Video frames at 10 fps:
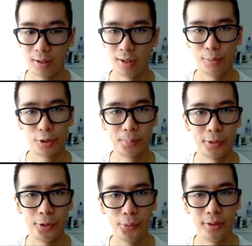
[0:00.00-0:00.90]
I'm
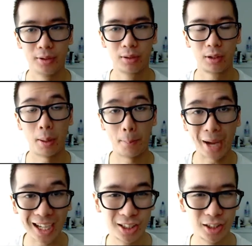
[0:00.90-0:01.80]
someone who is
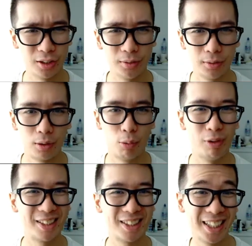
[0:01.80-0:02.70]
compassionate,
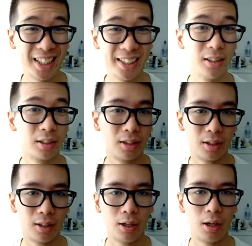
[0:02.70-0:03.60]
resilient,
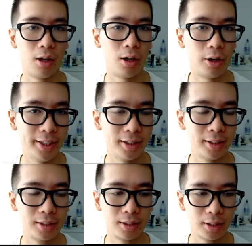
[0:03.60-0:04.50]

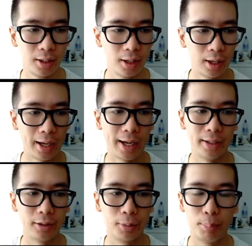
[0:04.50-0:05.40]
honest,
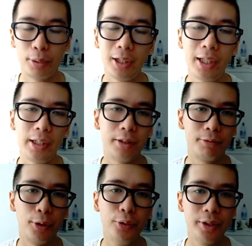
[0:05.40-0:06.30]
and completely
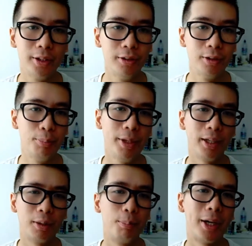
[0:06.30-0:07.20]
devoted to being
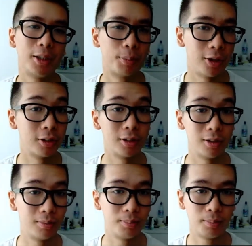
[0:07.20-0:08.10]
the best person
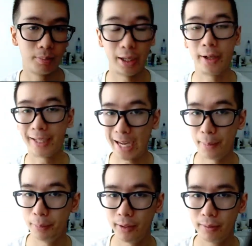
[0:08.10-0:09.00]
that I can
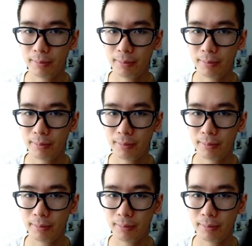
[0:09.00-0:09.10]
be.